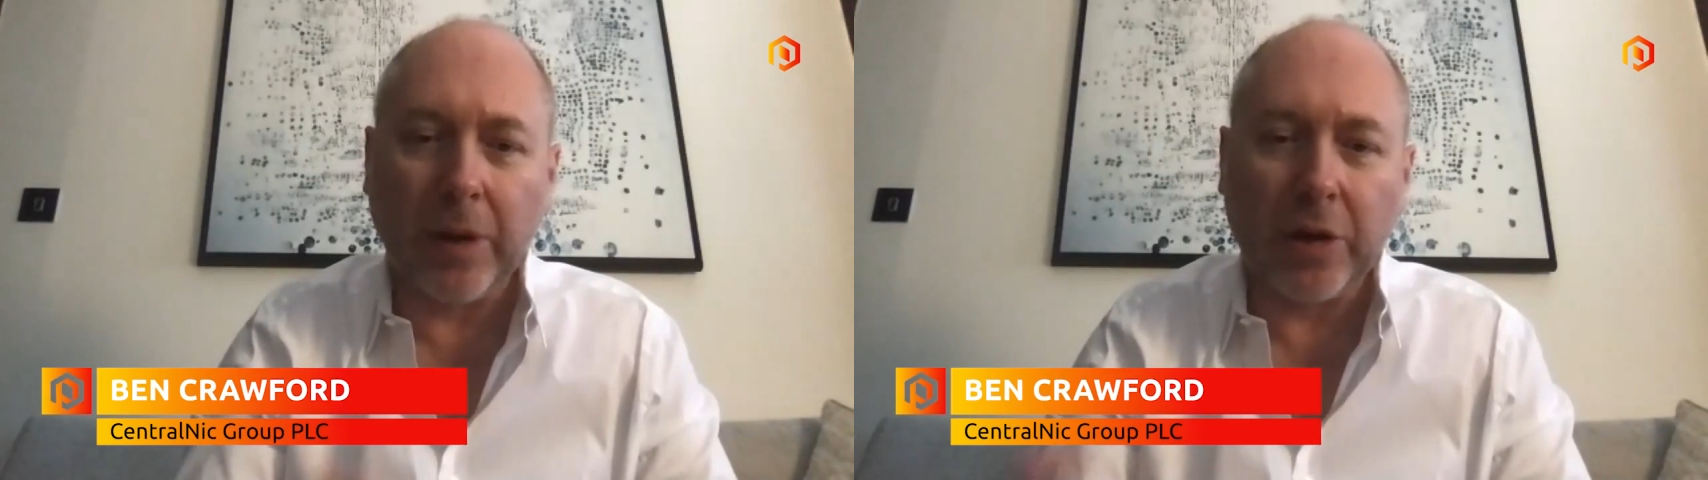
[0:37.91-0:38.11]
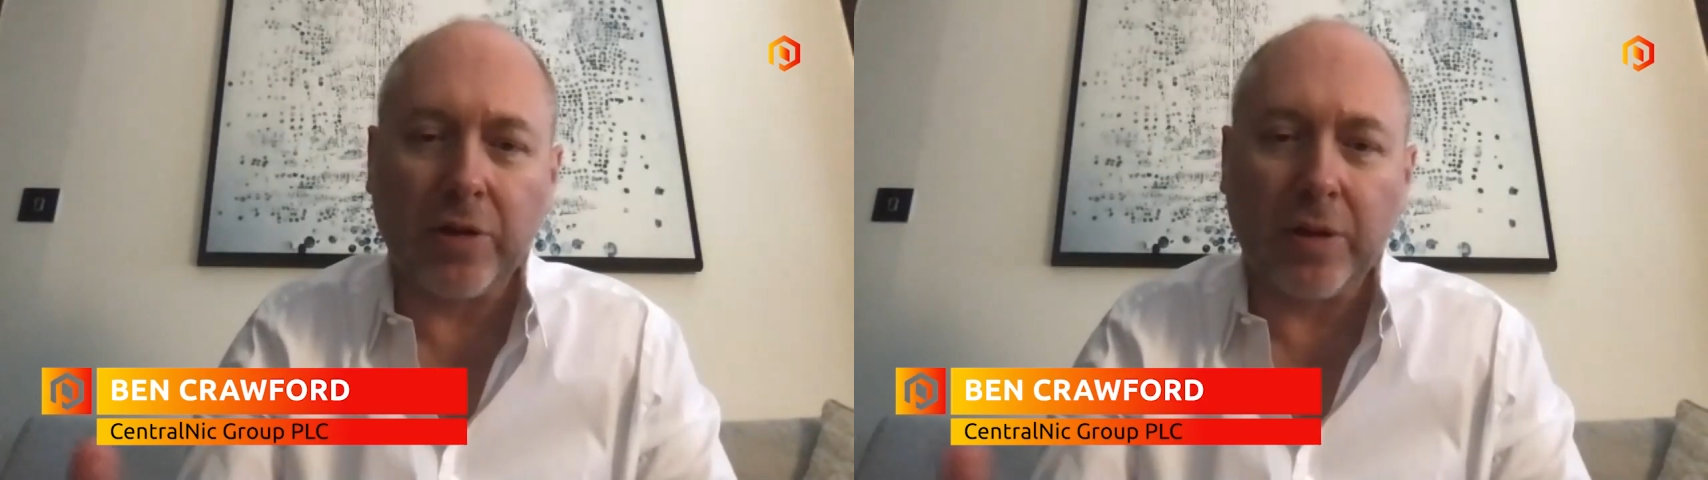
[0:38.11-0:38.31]

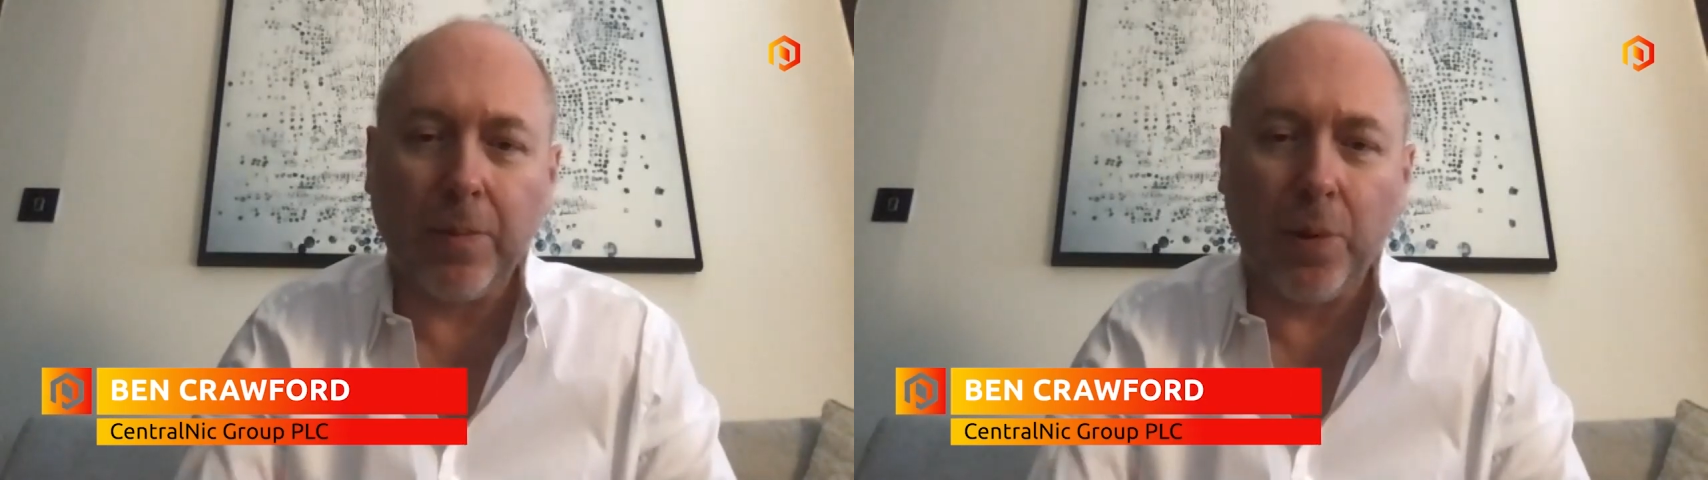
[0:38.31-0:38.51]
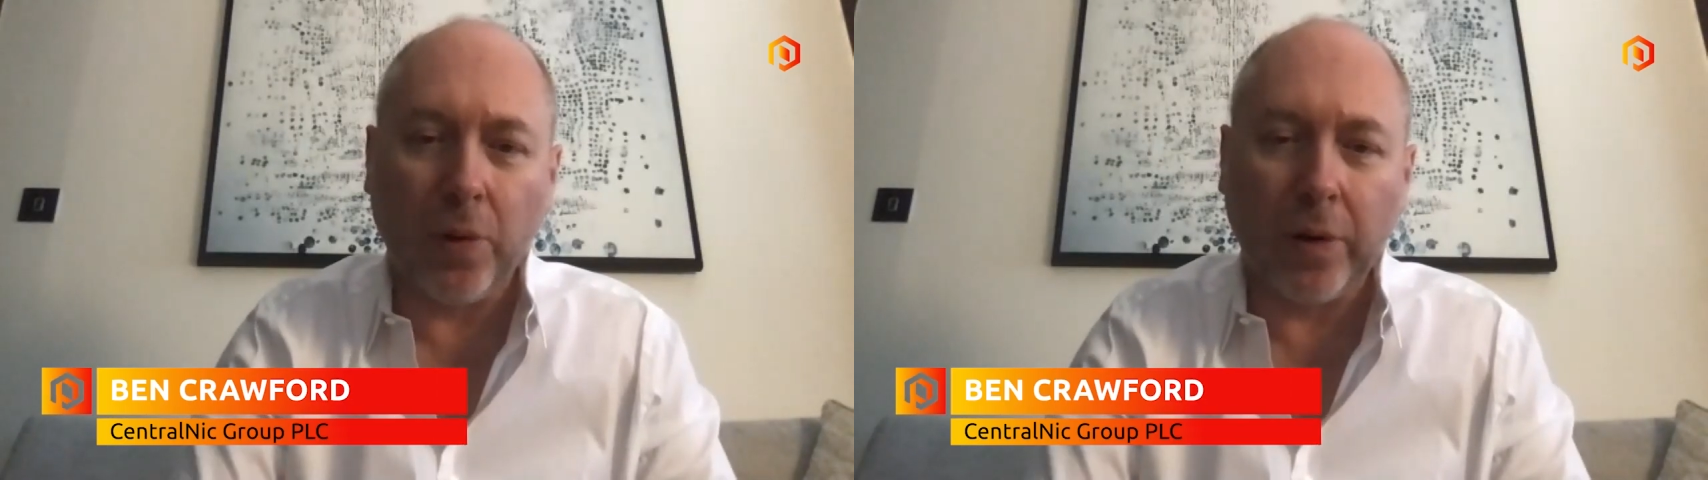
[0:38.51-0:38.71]
most
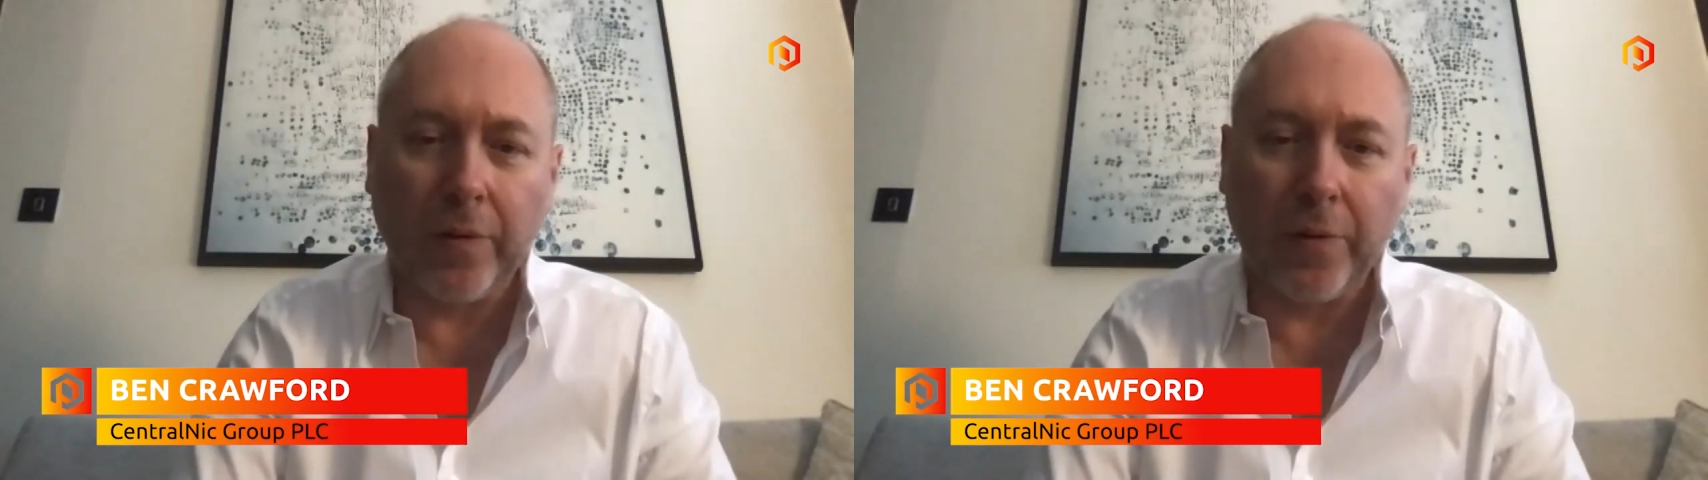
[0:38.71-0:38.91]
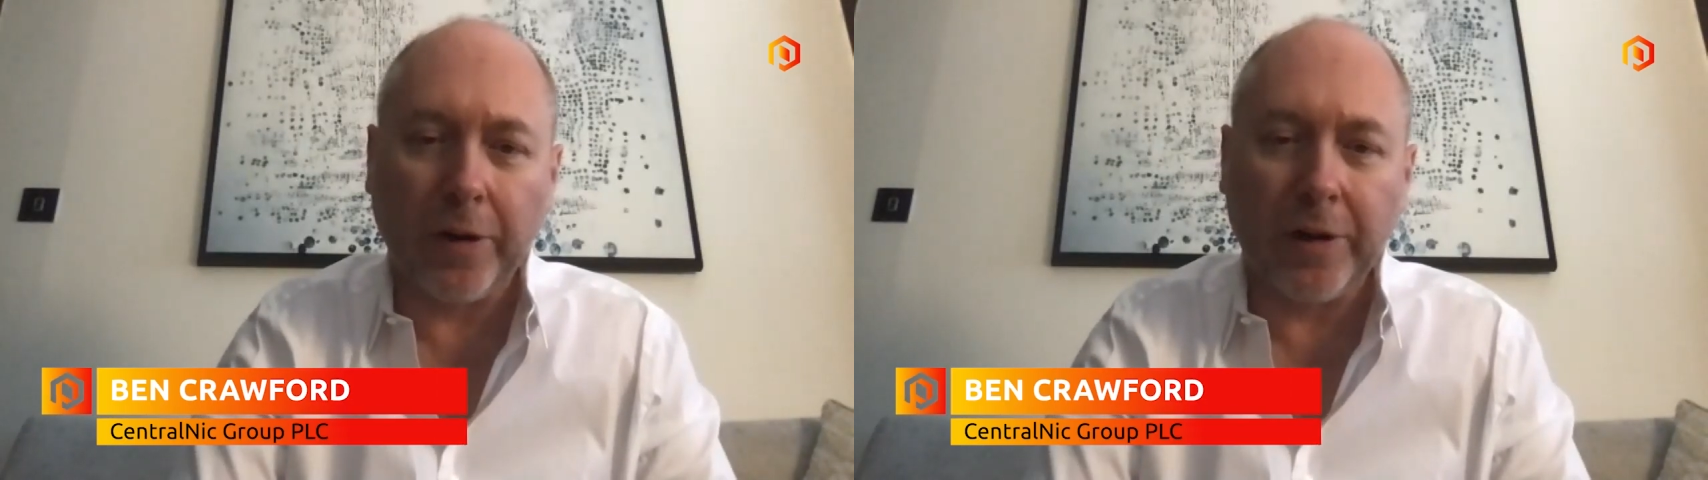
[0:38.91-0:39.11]

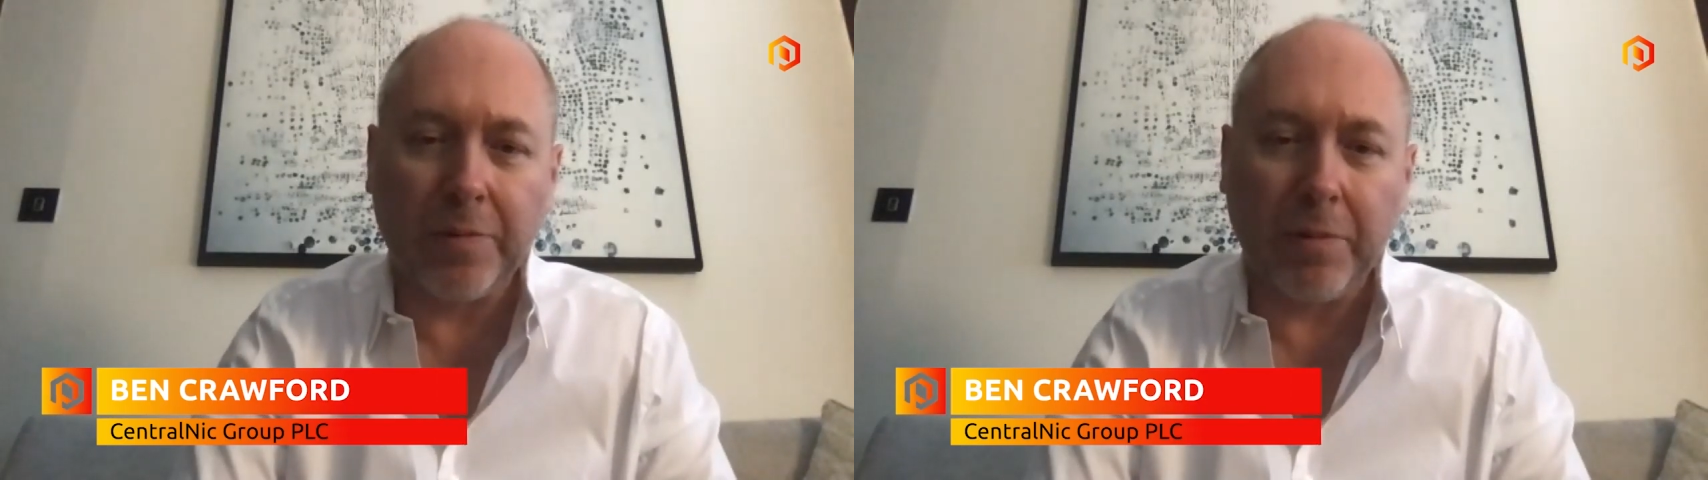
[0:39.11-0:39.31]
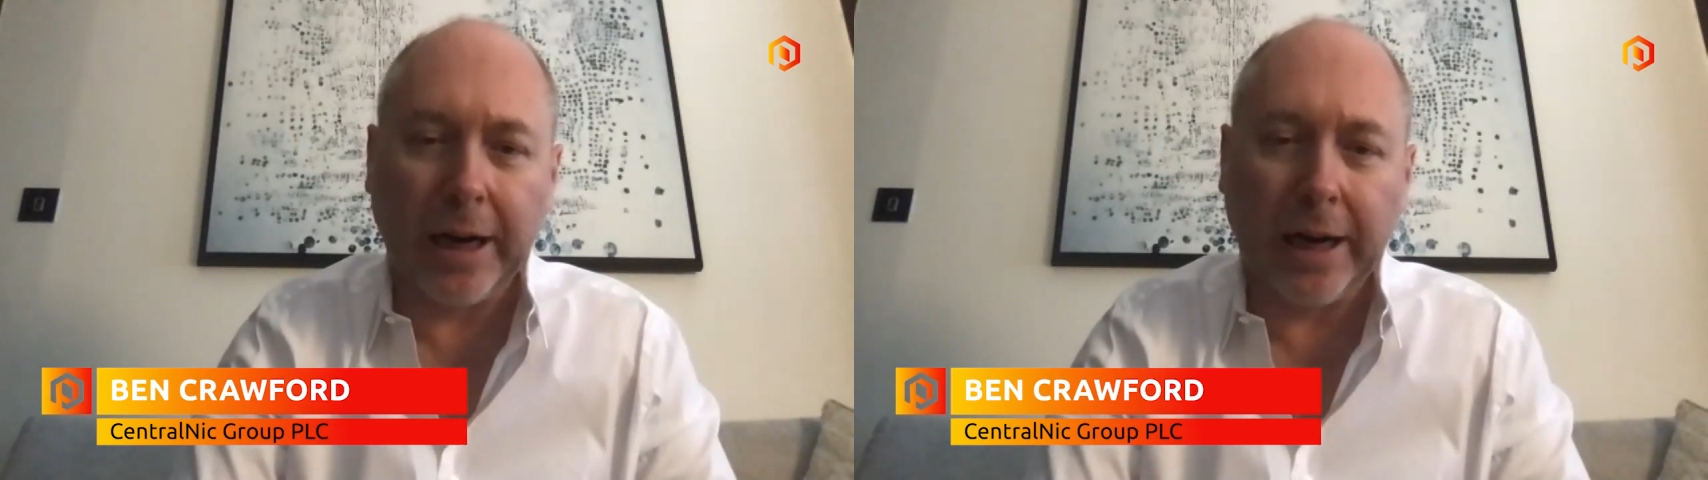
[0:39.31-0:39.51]
important
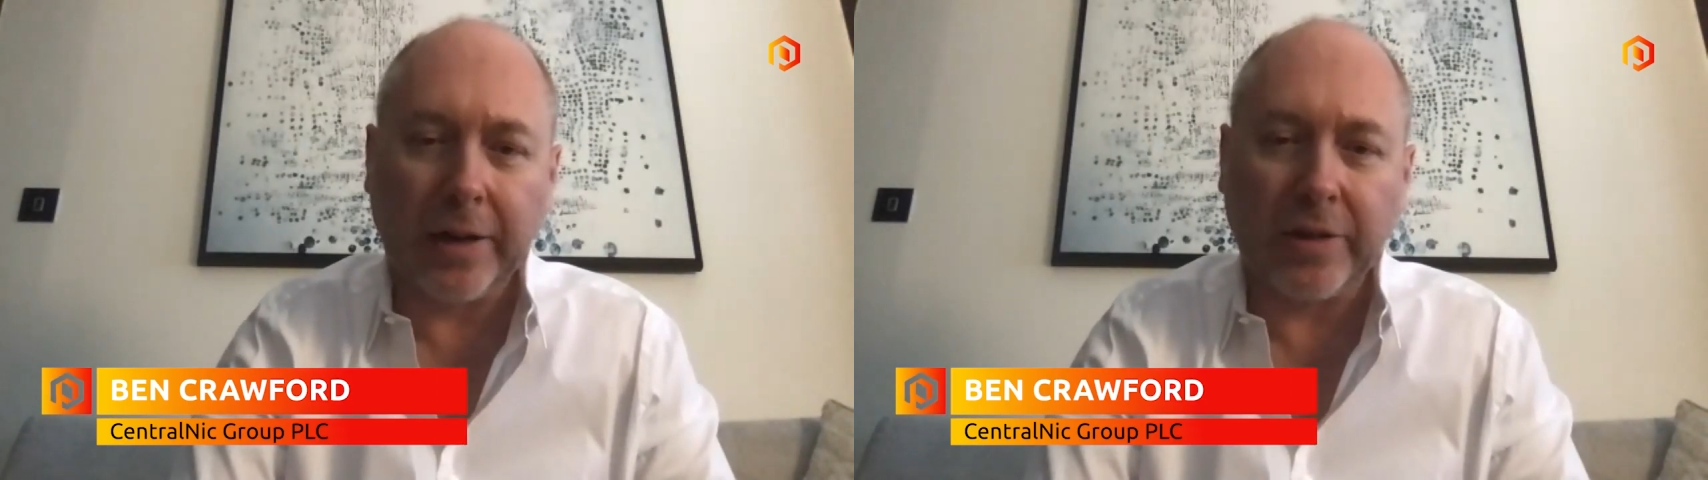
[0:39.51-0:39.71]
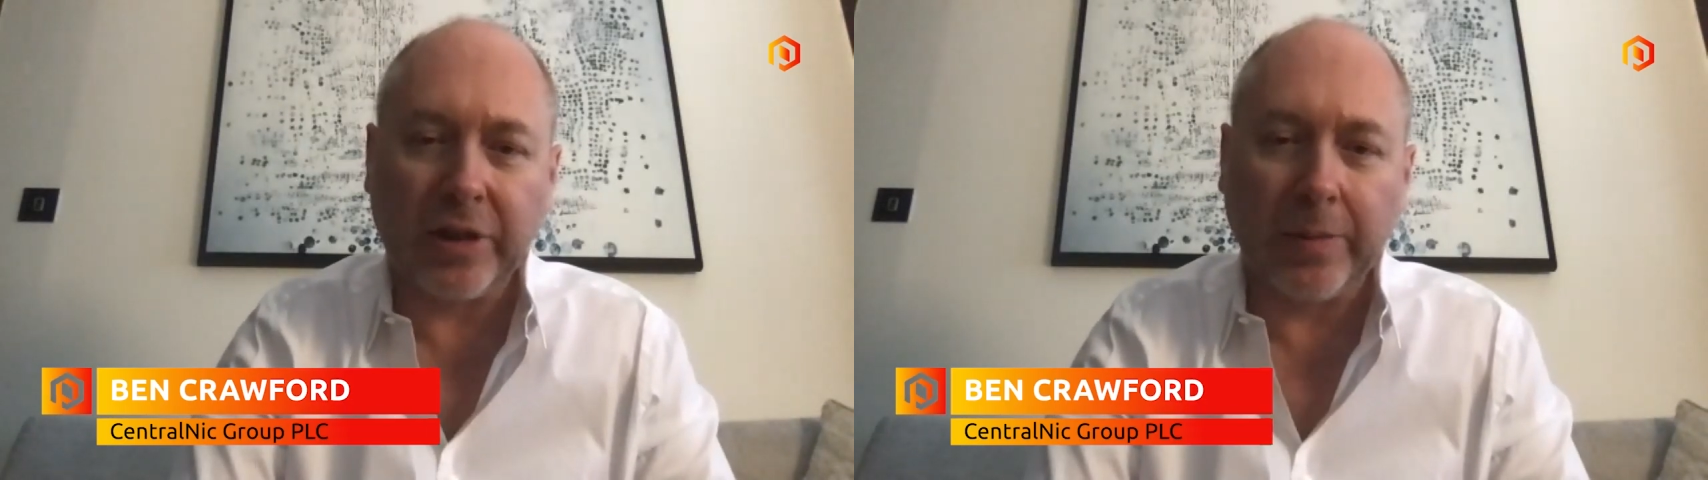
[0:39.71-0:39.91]
French brands,